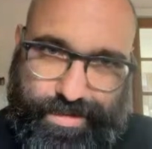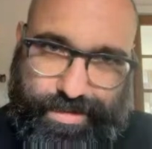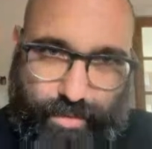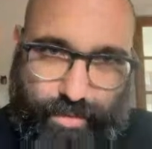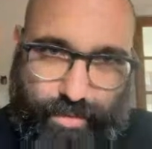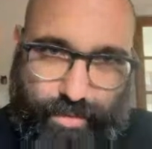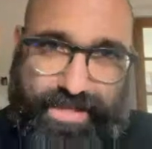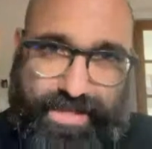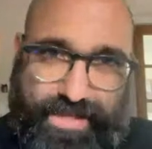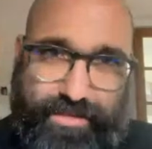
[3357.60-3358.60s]
are we
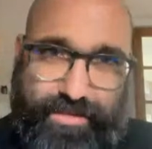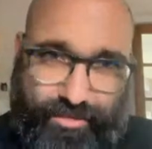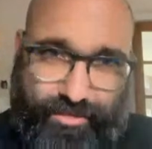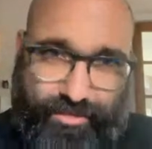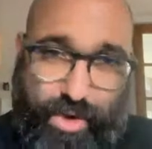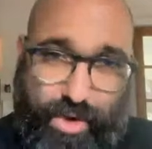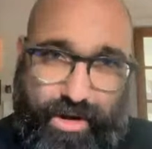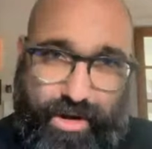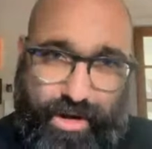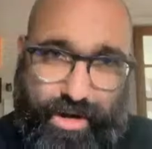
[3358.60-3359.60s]
getting that
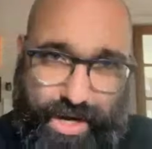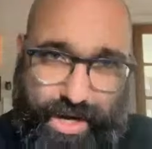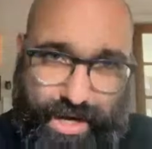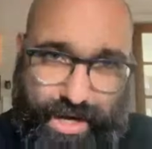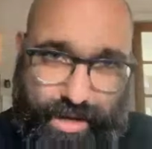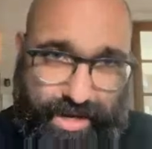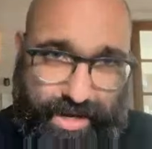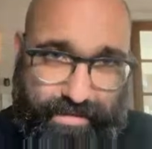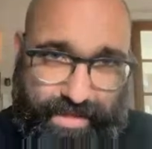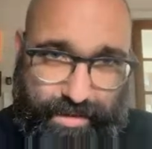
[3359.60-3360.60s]
somewhere
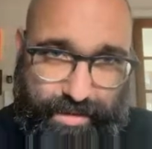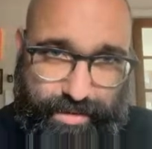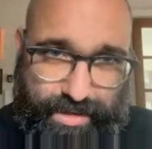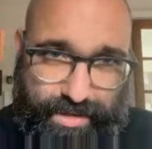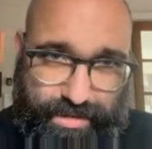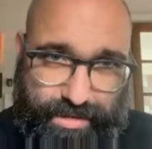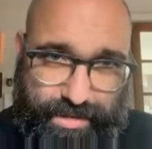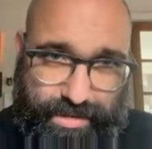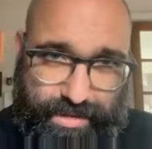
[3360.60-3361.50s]
above that we could